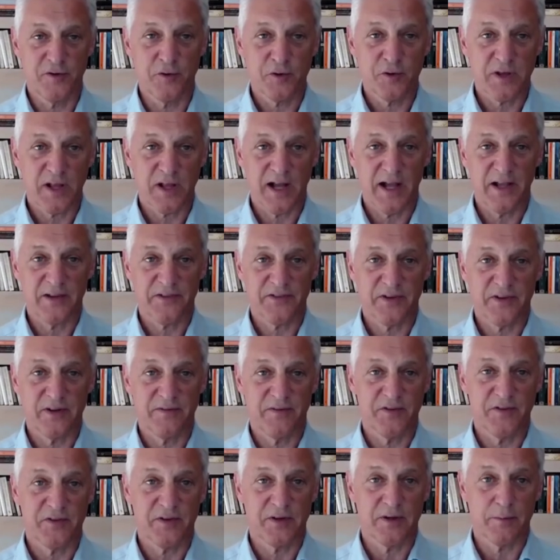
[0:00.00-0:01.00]
new clients that
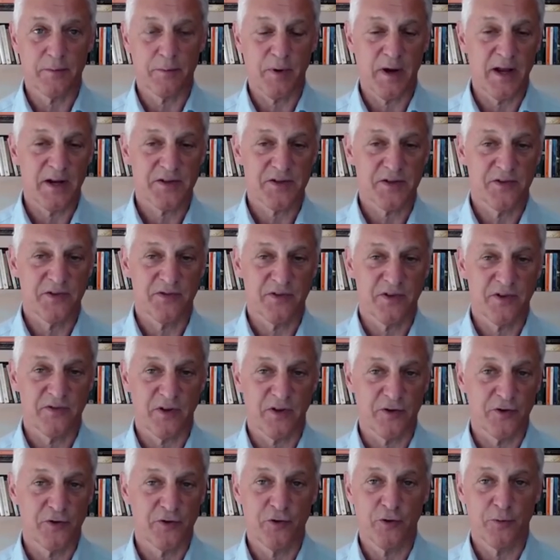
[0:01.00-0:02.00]
have visited a branch is, is
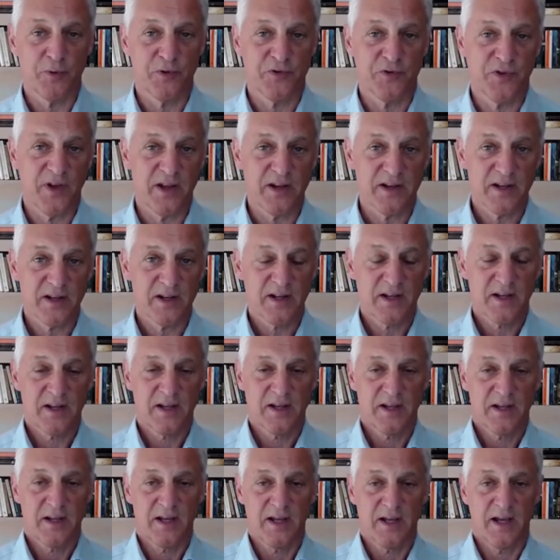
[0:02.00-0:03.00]
under 2%
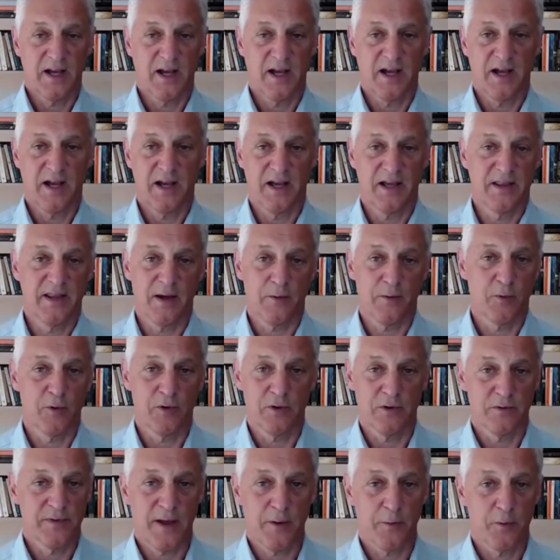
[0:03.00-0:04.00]
uh, and that
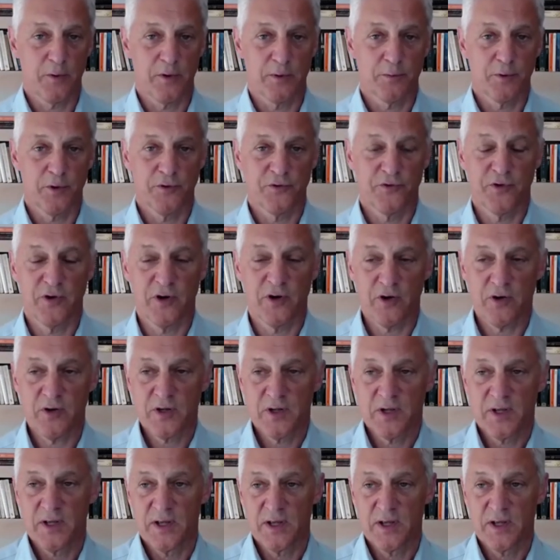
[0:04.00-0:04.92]
will that will approach zero.